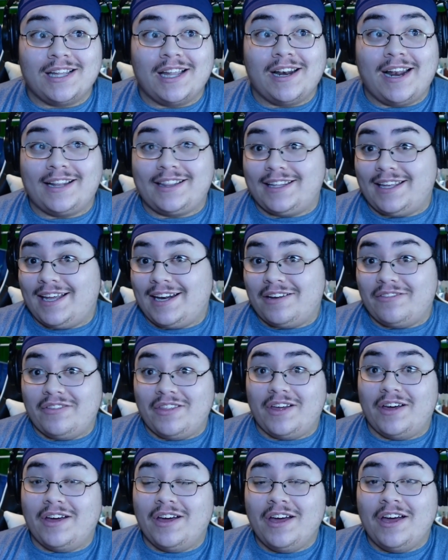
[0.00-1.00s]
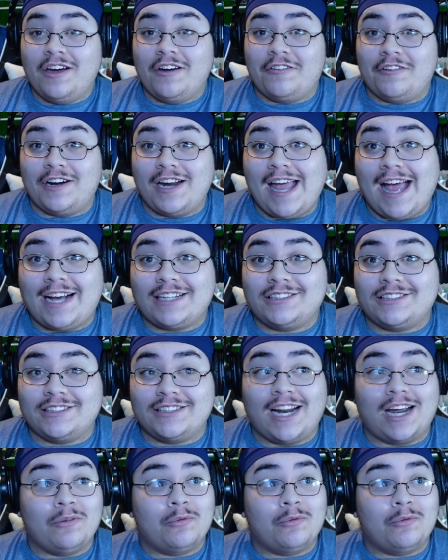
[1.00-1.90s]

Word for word: and then at the end of the reaction,